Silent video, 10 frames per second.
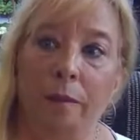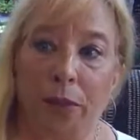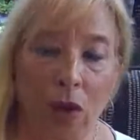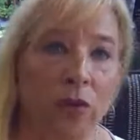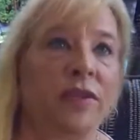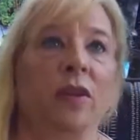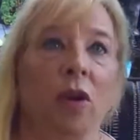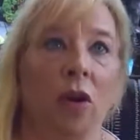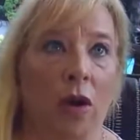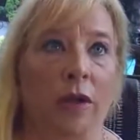pros and
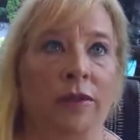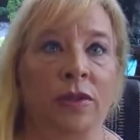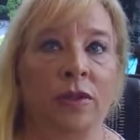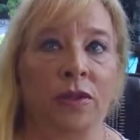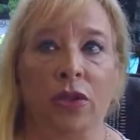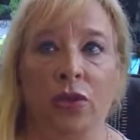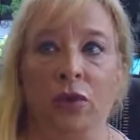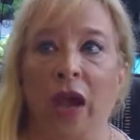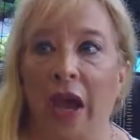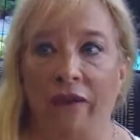cons
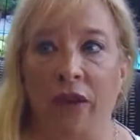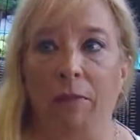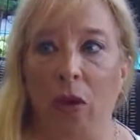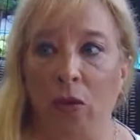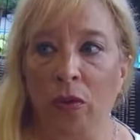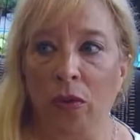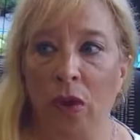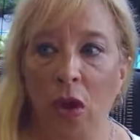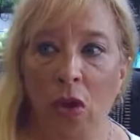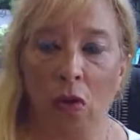to having both
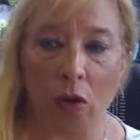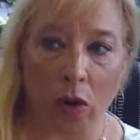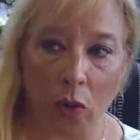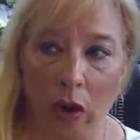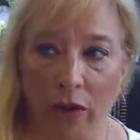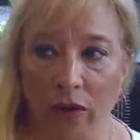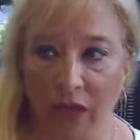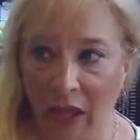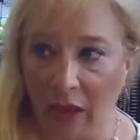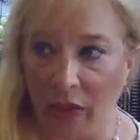or one or
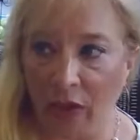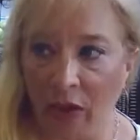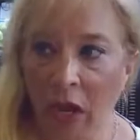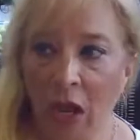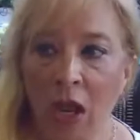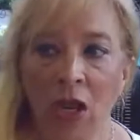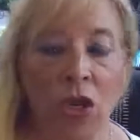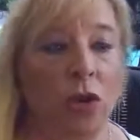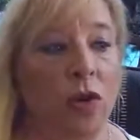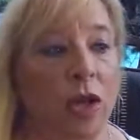the other.
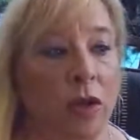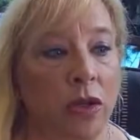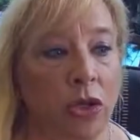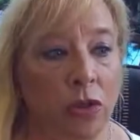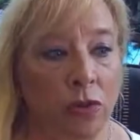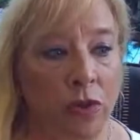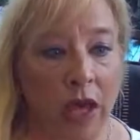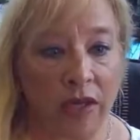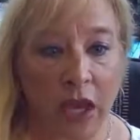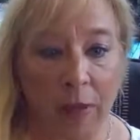You can do
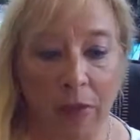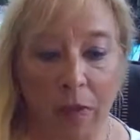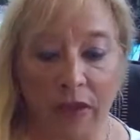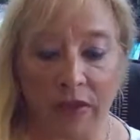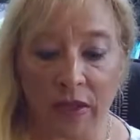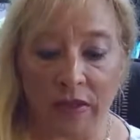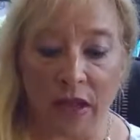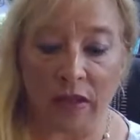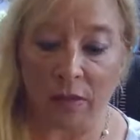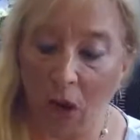that type of business
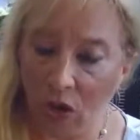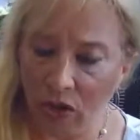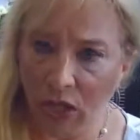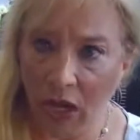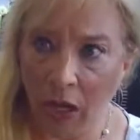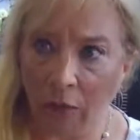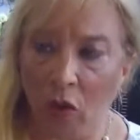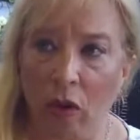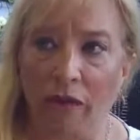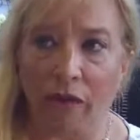as part-time
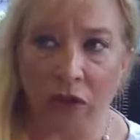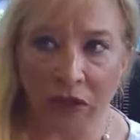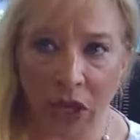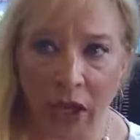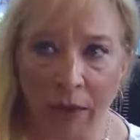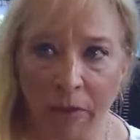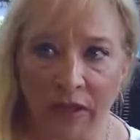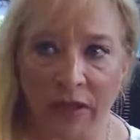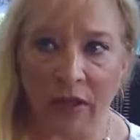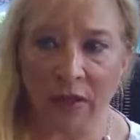or full-time
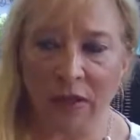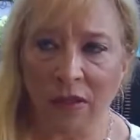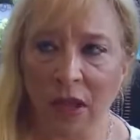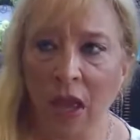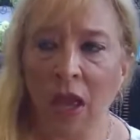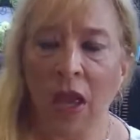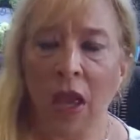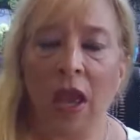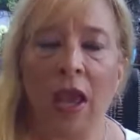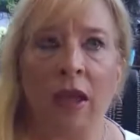business.
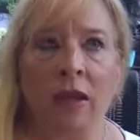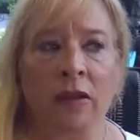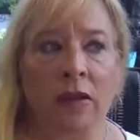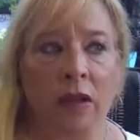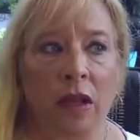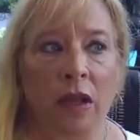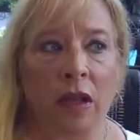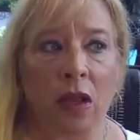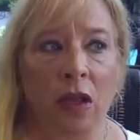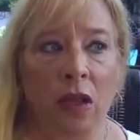And
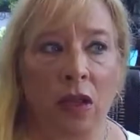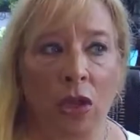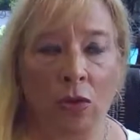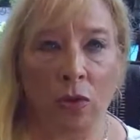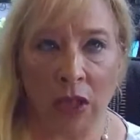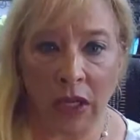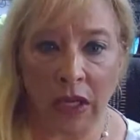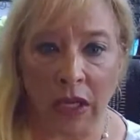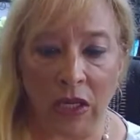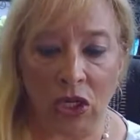you really
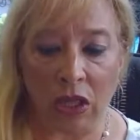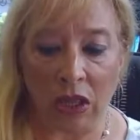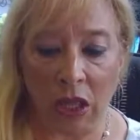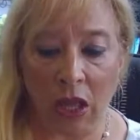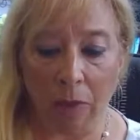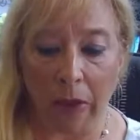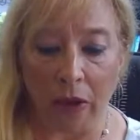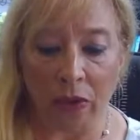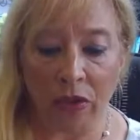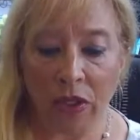need to think
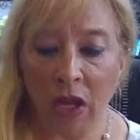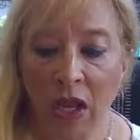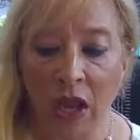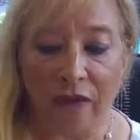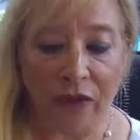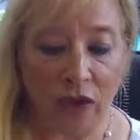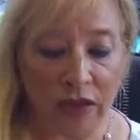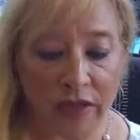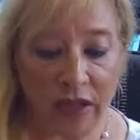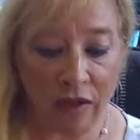about, if you're
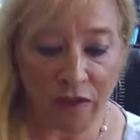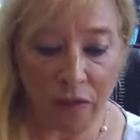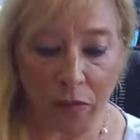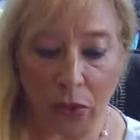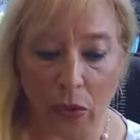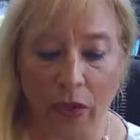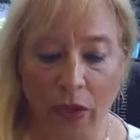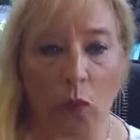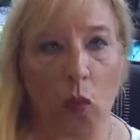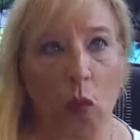
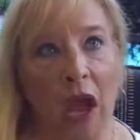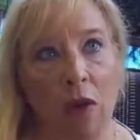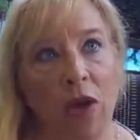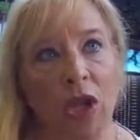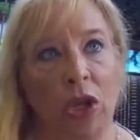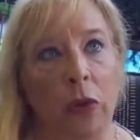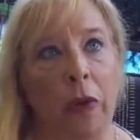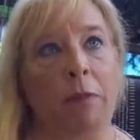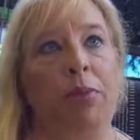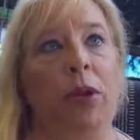self-employed, how can you
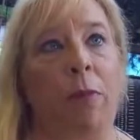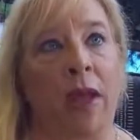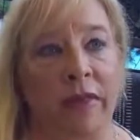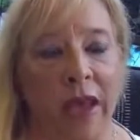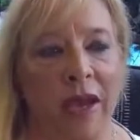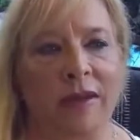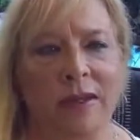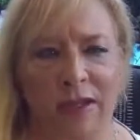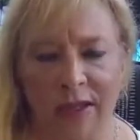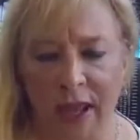implement that
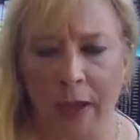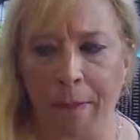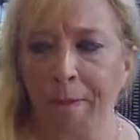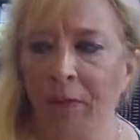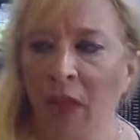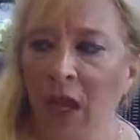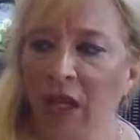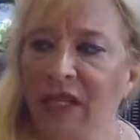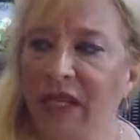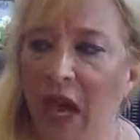same
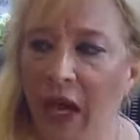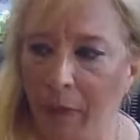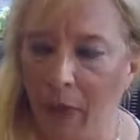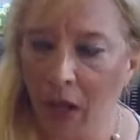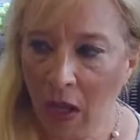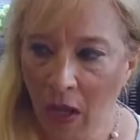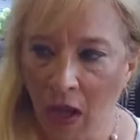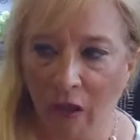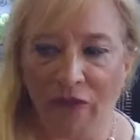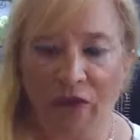type
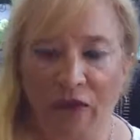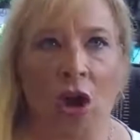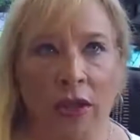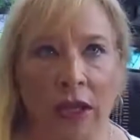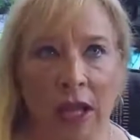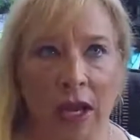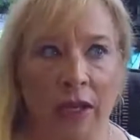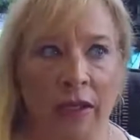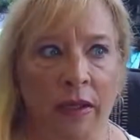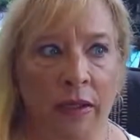of
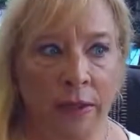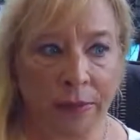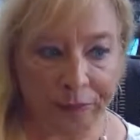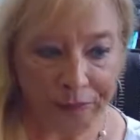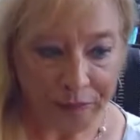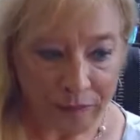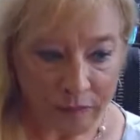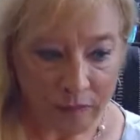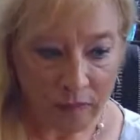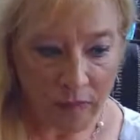online
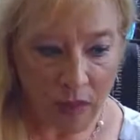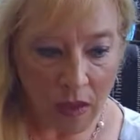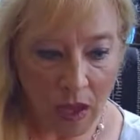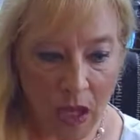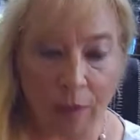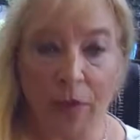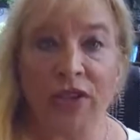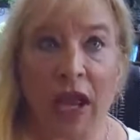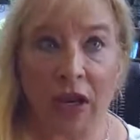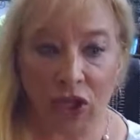
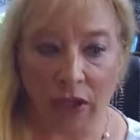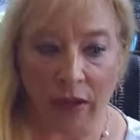protection?